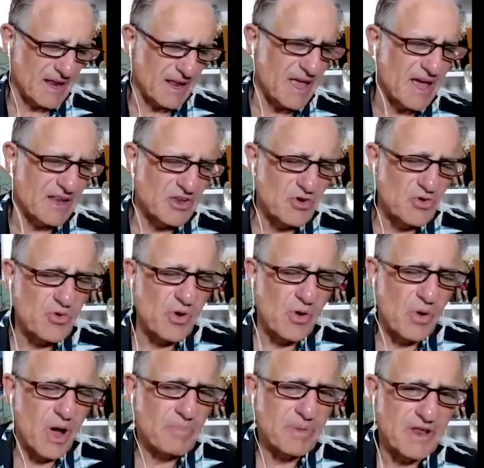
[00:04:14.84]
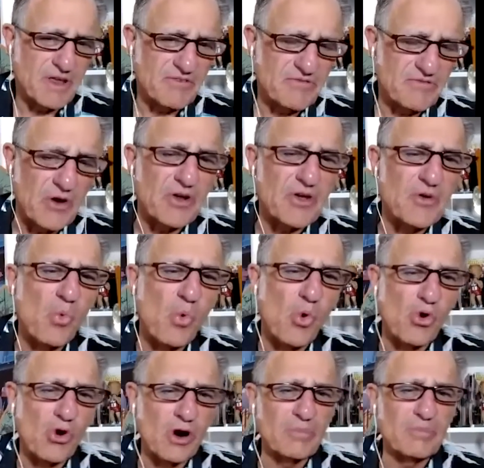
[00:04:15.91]
again, you grow up in a very
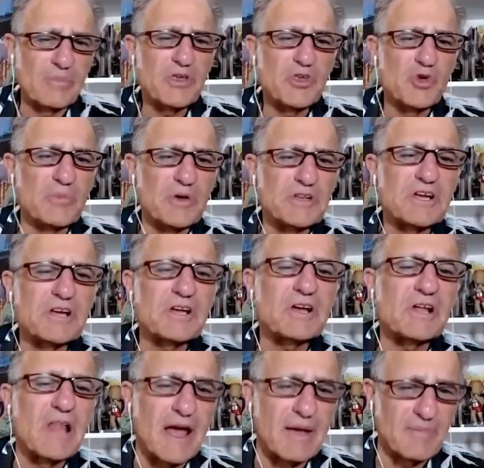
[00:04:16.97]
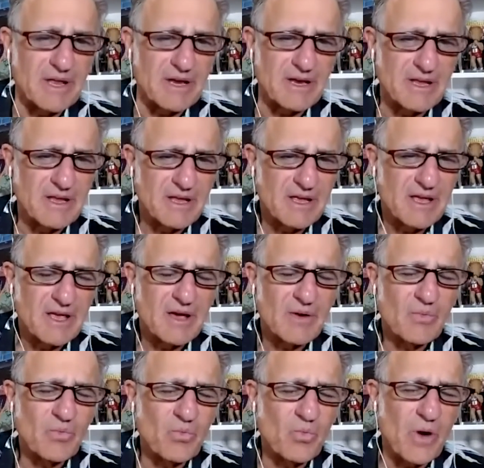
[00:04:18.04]
warm, humid climate,
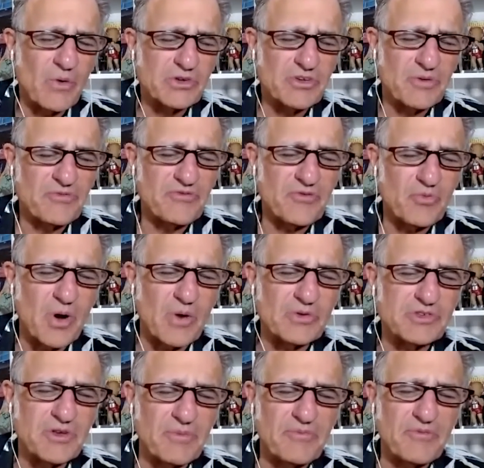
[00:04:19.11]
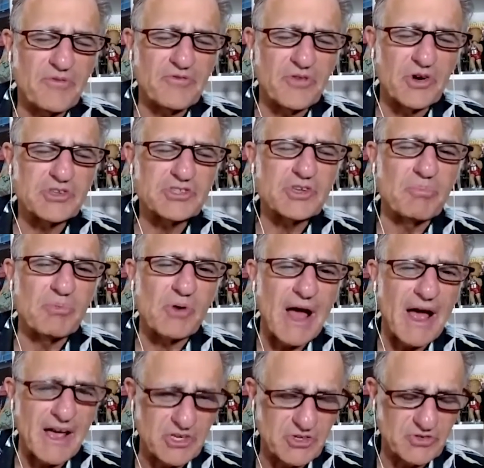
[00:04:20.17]
what was the what was the first
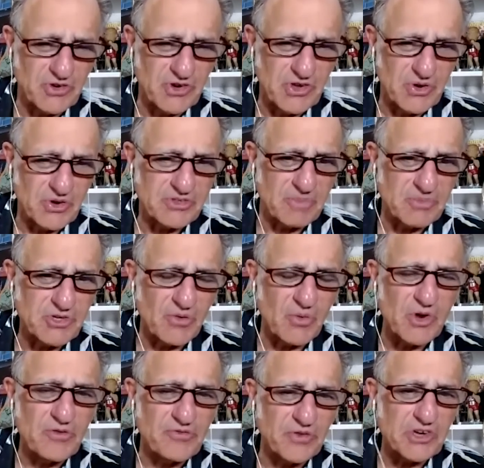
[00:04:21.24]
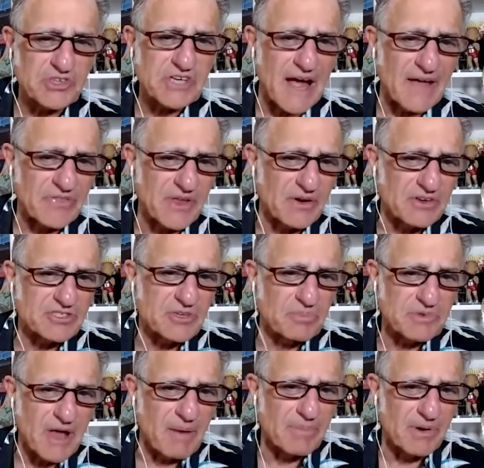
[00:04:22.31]
surprise for you? Because I'm sure when you first got there in
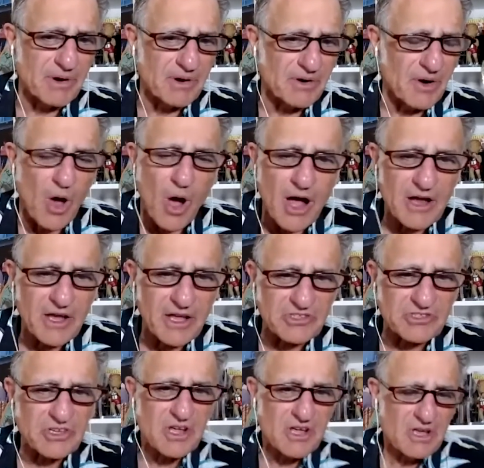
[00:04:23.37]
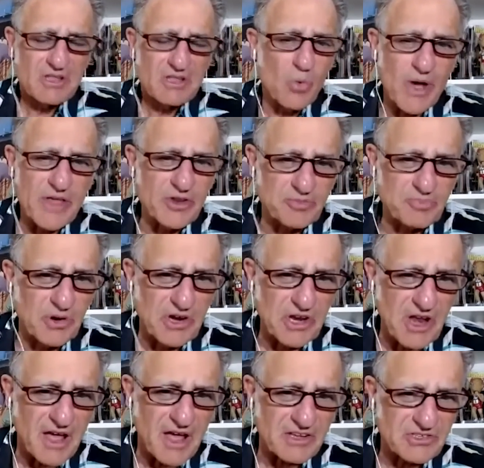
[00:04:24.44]
September or August, the weather's pretty
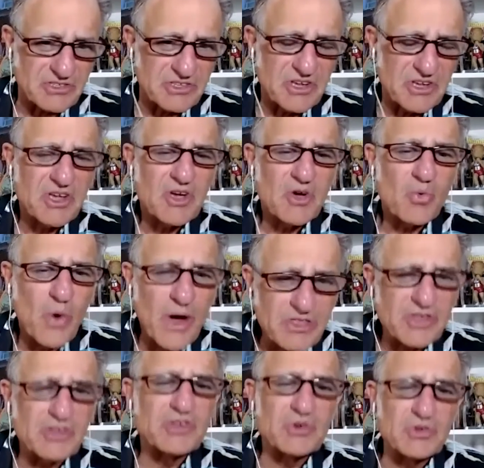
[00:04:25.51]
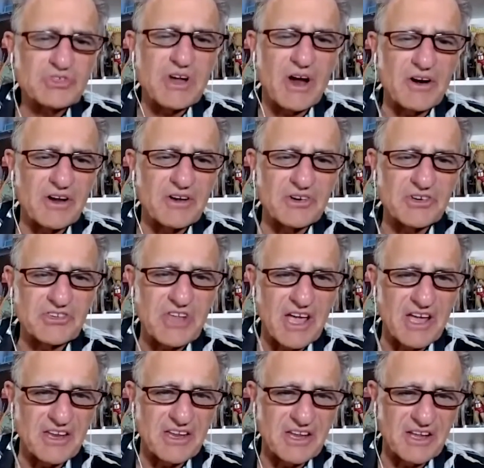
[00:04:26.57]
nice. When did you start
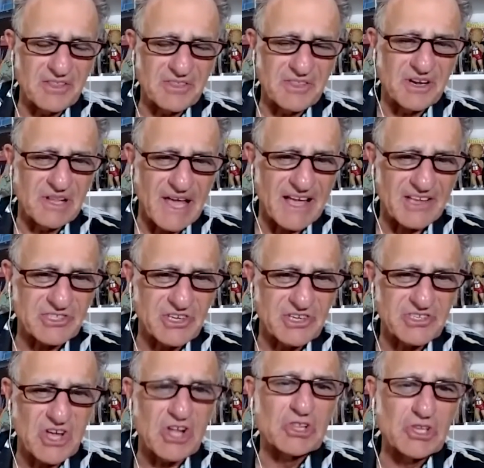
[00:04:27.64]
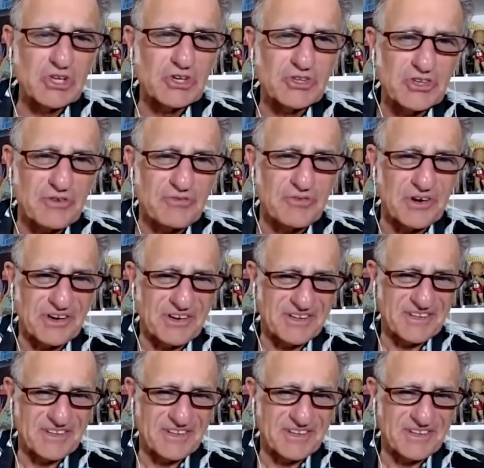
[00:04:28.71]
understanding that Alaska's a little different?